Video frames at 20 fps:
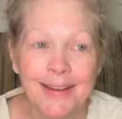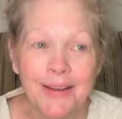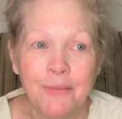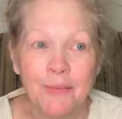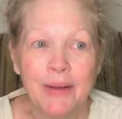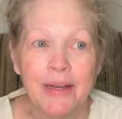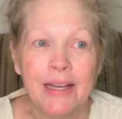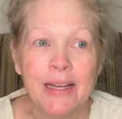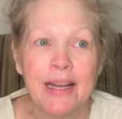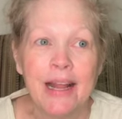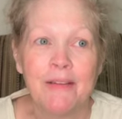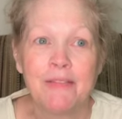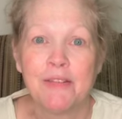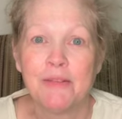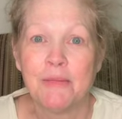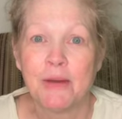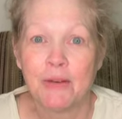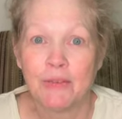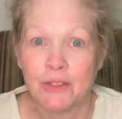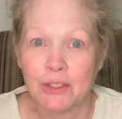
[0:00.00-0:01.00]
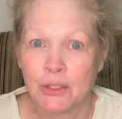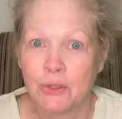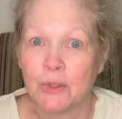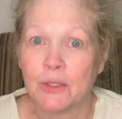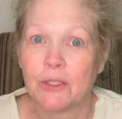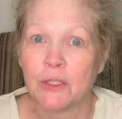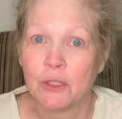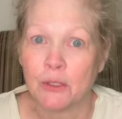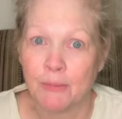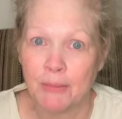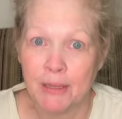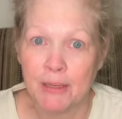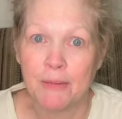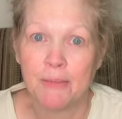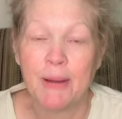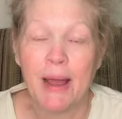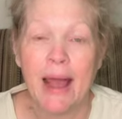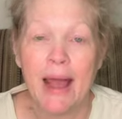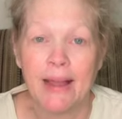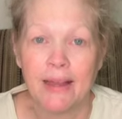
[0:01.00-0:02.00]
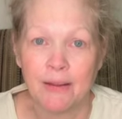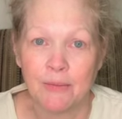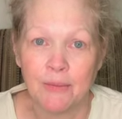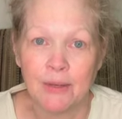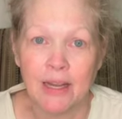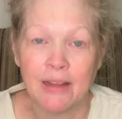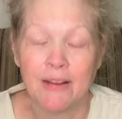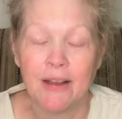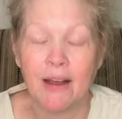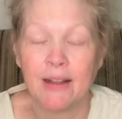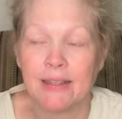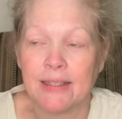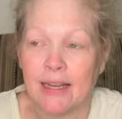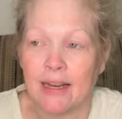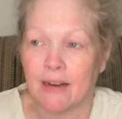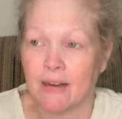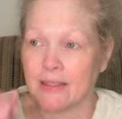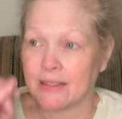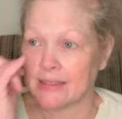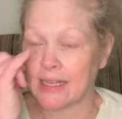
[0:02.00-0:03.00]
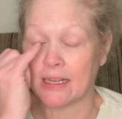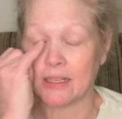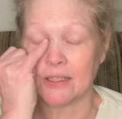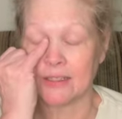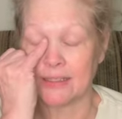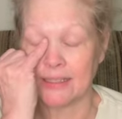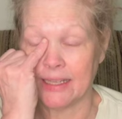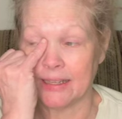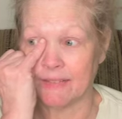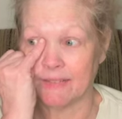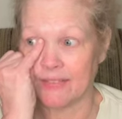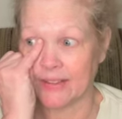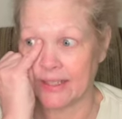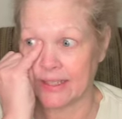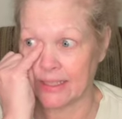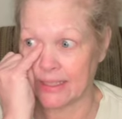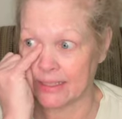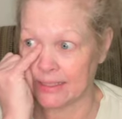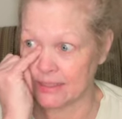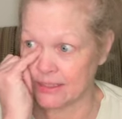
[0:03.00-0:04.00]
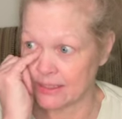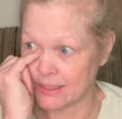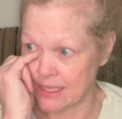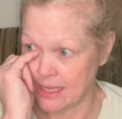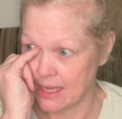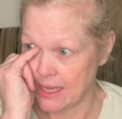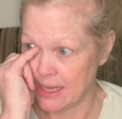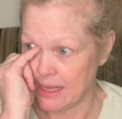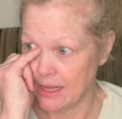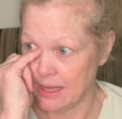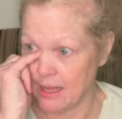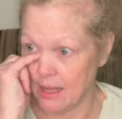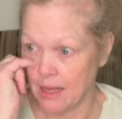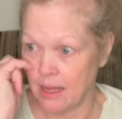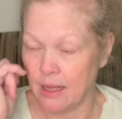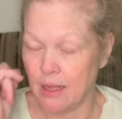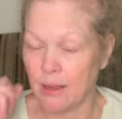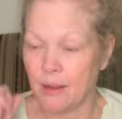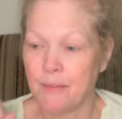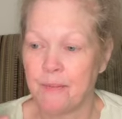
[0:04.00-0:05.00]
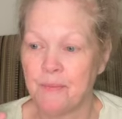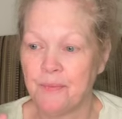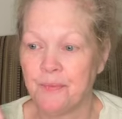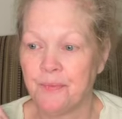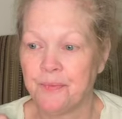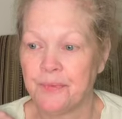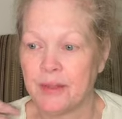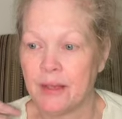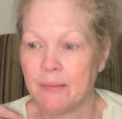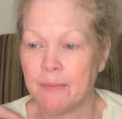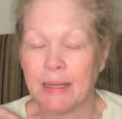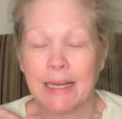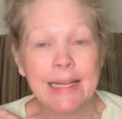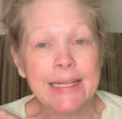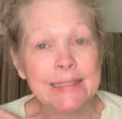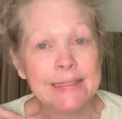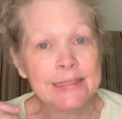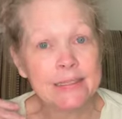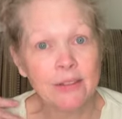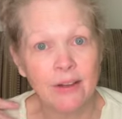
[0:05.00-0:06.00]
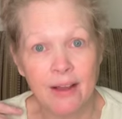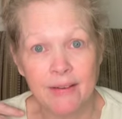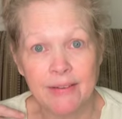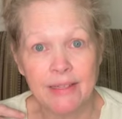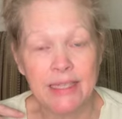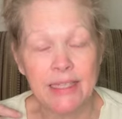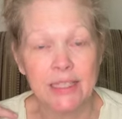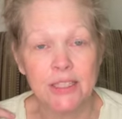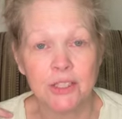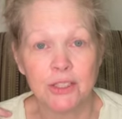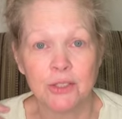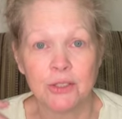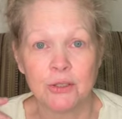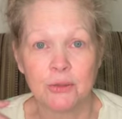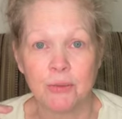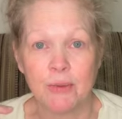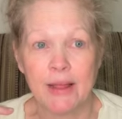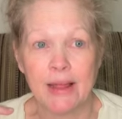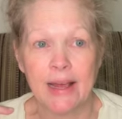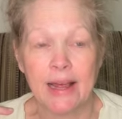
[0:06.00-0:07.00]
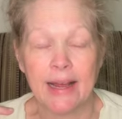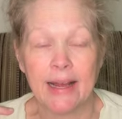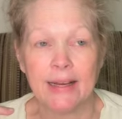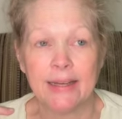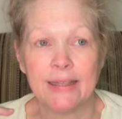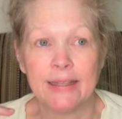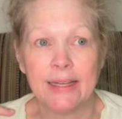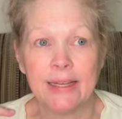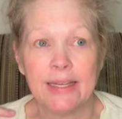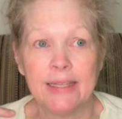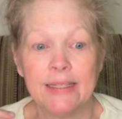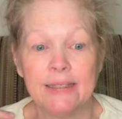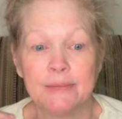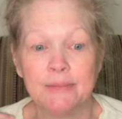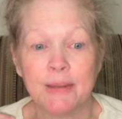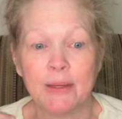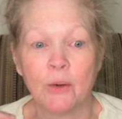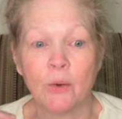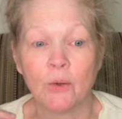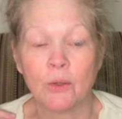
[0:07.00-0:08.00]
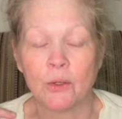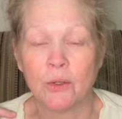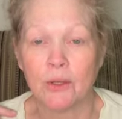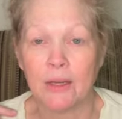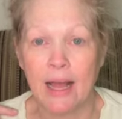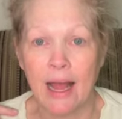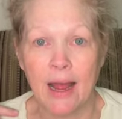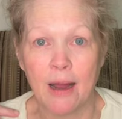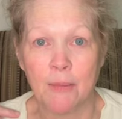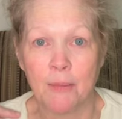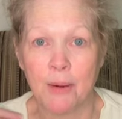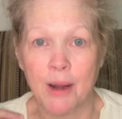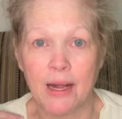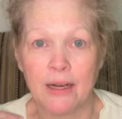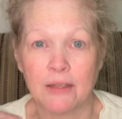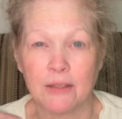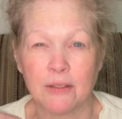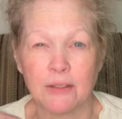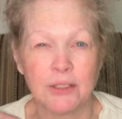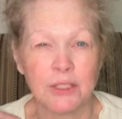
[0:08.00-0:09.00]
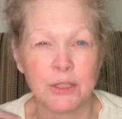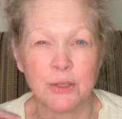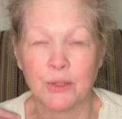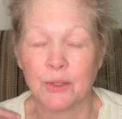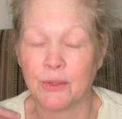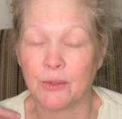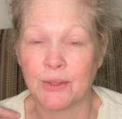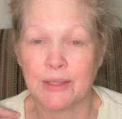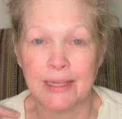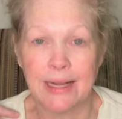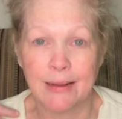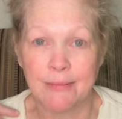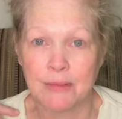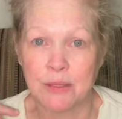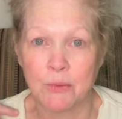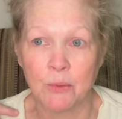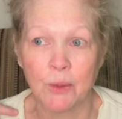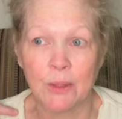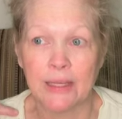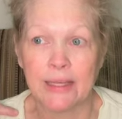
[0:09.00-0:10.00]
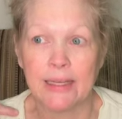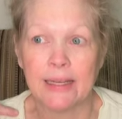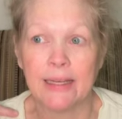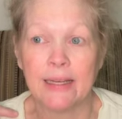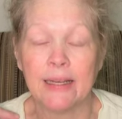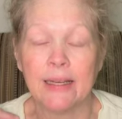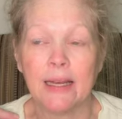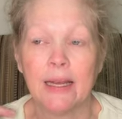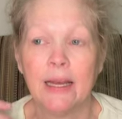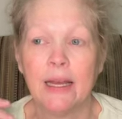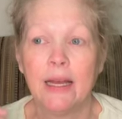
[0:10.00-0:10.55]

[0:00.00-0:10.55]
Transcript: We did have the movers do a little bit of packing when they got there because I couldn't get finished. But he's still having issues with that. He's been going to a chiropractor 2 to 3 times a week.